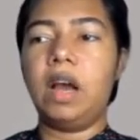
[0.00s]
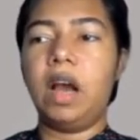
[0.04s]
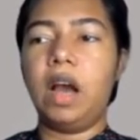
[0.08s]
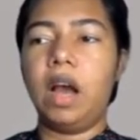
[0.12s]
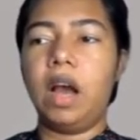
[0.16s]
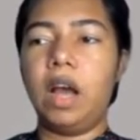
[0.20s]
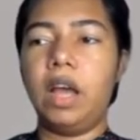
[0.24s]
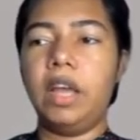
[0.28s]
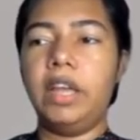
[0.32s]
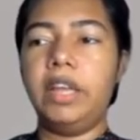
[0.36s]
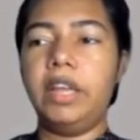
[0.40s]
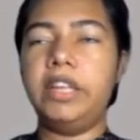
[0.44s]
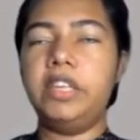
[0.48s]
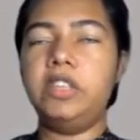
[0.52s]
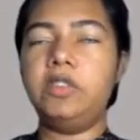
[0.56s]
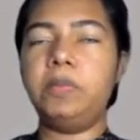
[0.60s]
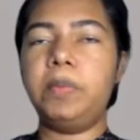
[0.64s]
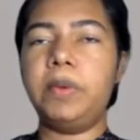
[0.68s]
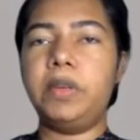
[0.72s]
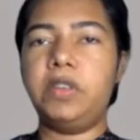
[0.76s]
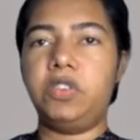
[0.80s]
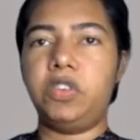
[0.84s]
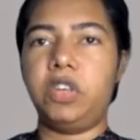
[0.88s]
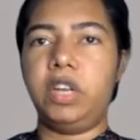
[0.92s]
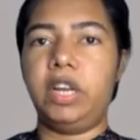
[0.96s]
highly
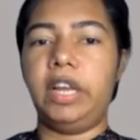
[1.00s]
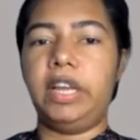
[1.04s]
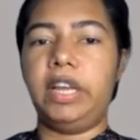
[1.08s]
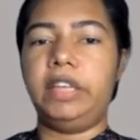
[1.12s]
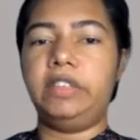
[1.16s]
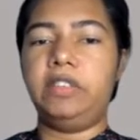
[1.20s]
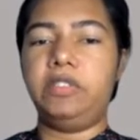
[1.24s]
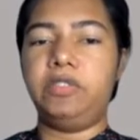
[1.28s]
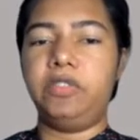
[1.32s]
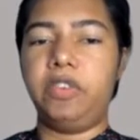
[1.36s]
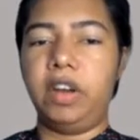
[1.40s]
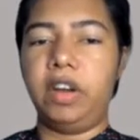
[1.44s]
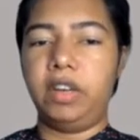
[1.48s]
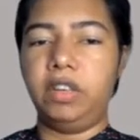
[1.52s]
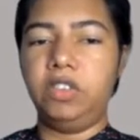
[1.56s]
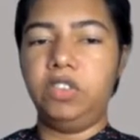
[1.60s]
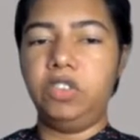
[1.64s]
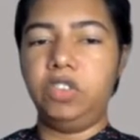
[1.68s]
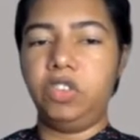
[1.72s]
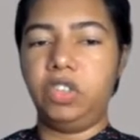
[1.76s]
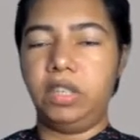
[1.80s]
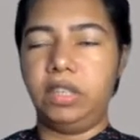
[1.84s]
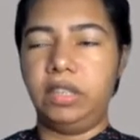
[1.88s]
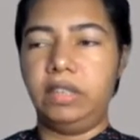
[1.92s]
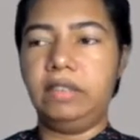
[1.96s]
specialized
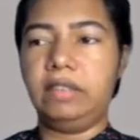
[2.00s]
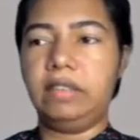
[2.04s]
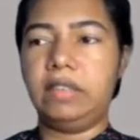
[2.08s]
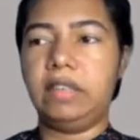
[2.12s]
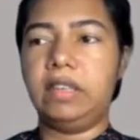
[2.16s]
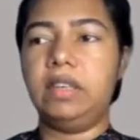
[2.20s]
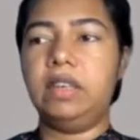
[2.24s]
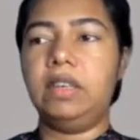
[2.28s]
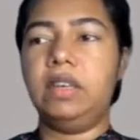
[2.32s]
functions